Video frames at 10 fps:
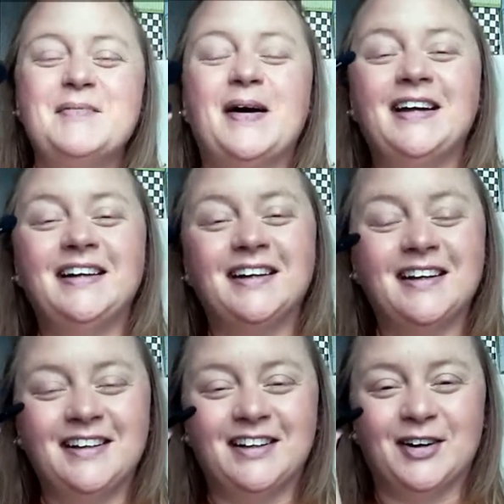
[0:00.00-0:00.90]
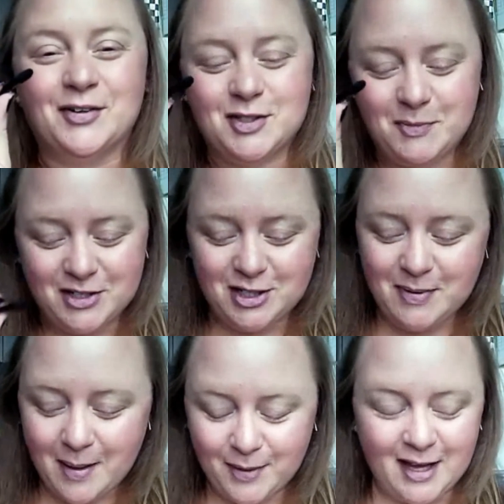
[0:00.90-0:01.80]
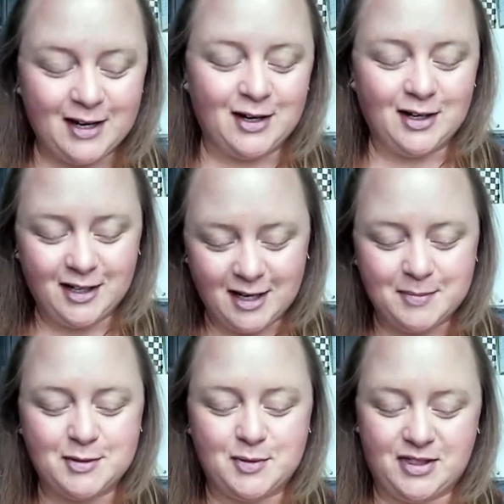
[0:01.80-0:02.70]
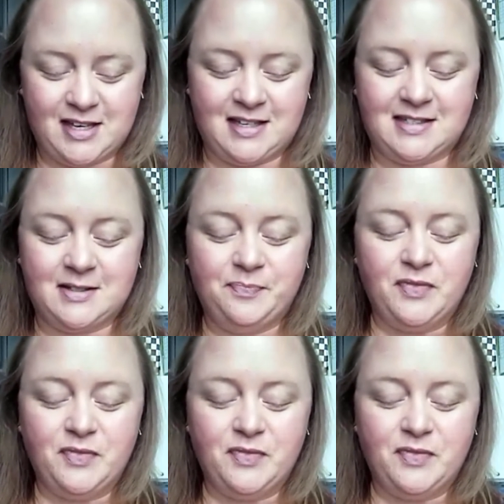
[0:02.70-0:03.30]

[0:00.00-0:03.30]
but you know sponge tip applicator comes with this